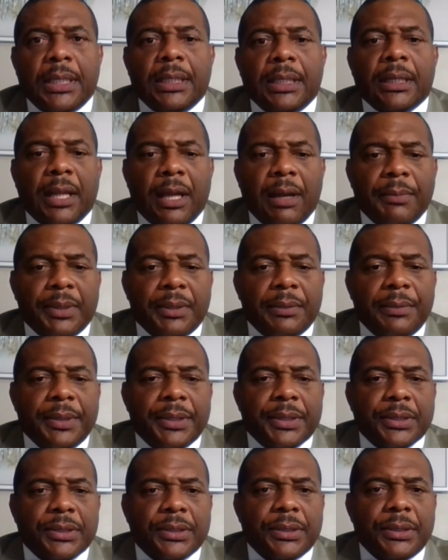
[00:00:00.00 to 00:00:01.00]
He allowed me
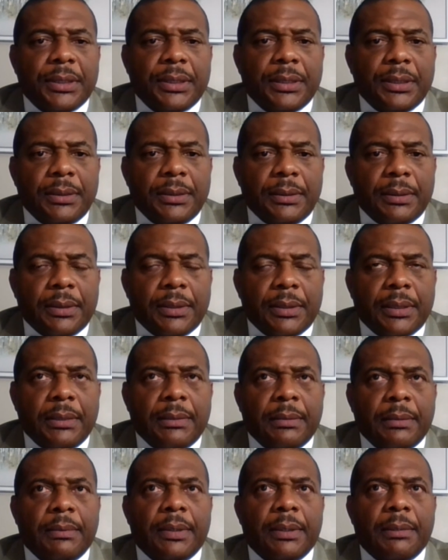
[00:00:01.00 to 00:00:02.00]
to
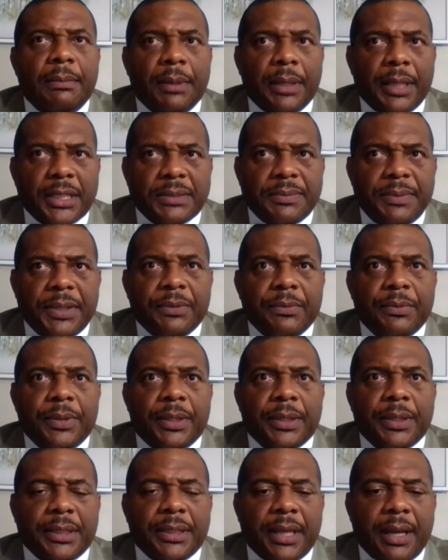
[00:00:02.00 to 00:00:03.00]
he blessed me
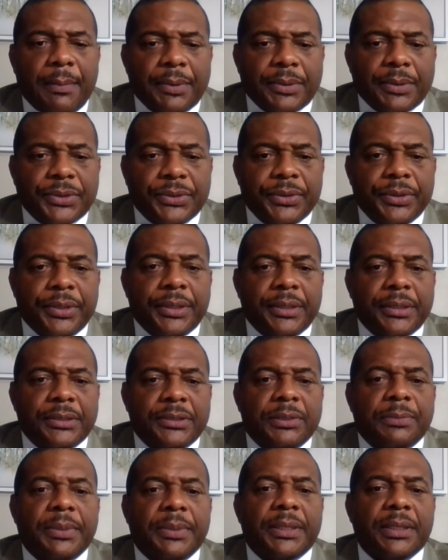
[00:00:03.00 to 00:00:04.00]
with an opportunity
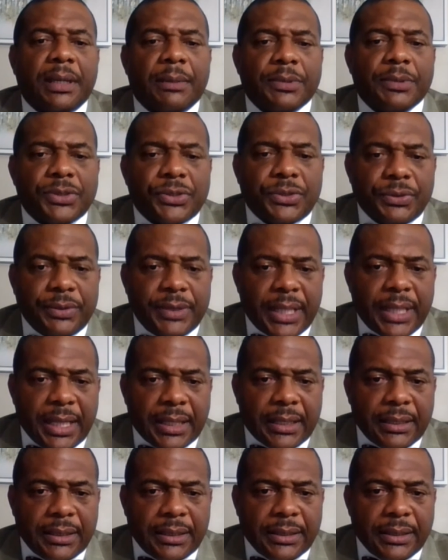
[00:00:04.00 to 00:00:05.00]
to become a student
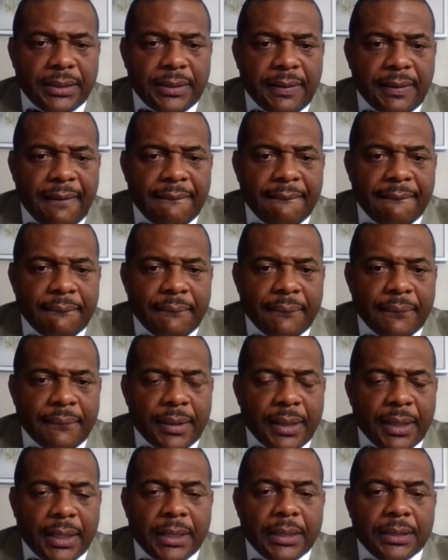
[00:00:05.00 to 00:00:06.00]
athlete
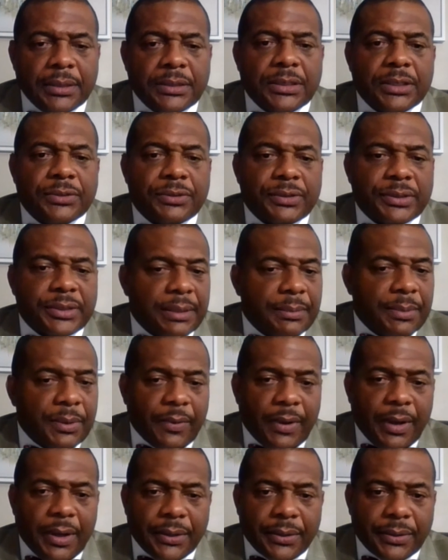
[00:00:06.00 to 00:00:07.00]
and a Central State
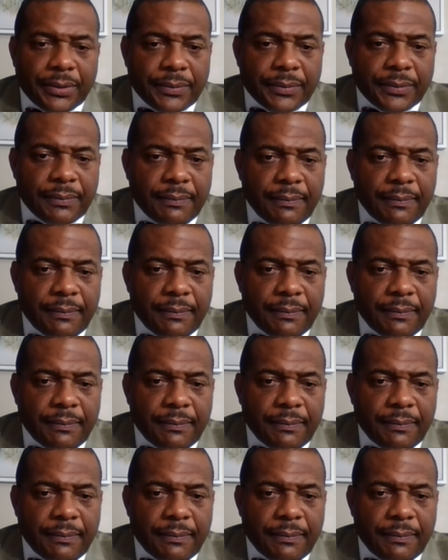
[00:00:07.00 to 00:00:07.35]
Marauder.